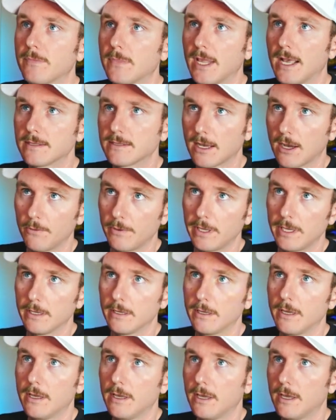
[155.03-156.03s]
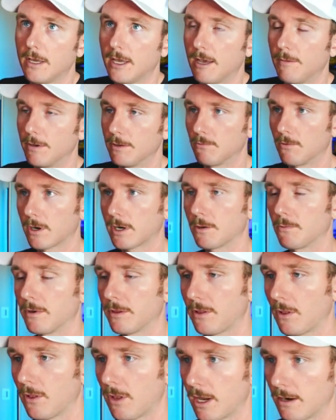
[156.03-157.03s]
That's how we have been working
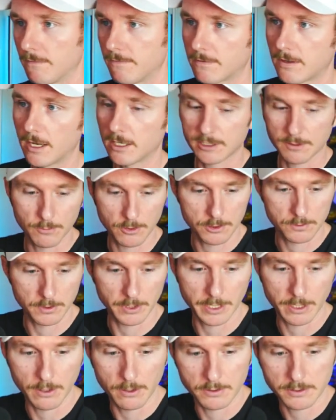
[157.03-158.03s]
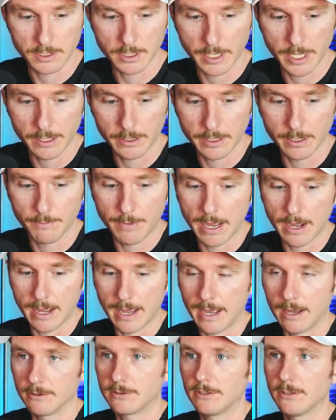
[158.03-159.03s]
with a lot of customers really closely lately about
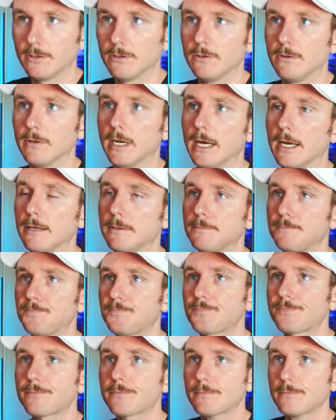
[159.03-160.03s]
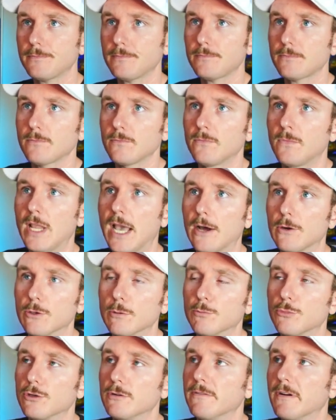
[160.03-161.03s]
how to
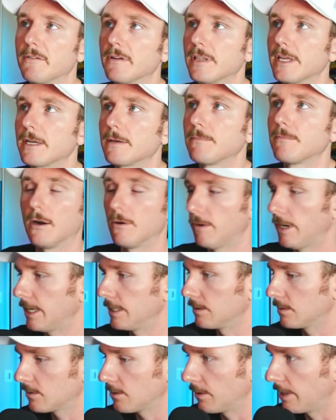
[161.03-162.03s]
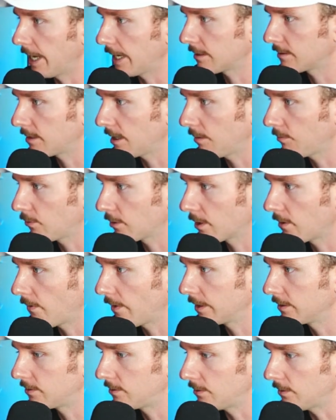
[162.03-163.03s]
improve everything. All right, so next up, we're
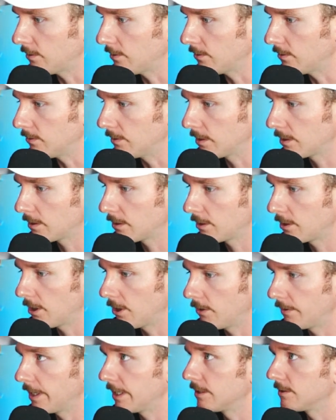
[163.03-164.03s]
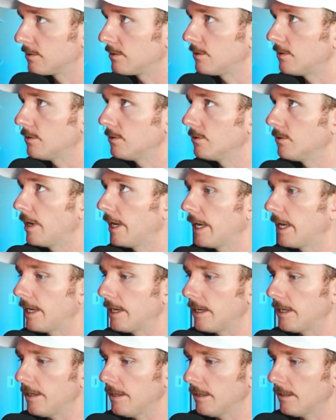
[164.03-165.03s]
going to go into
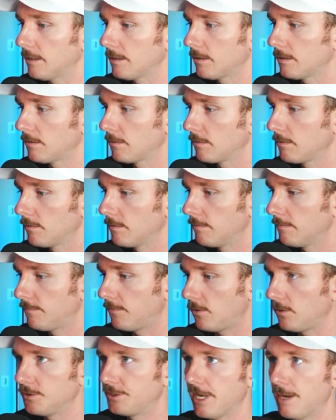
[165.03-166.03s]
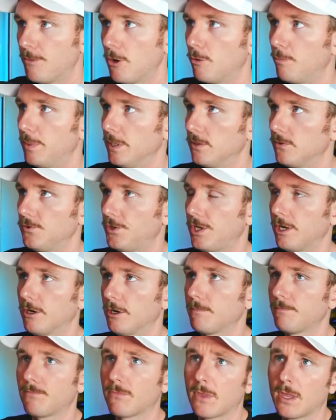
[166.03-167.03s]
a full demo build
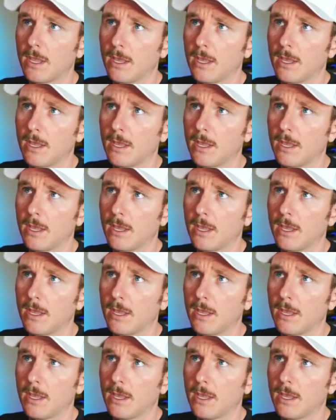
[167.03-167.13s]
here.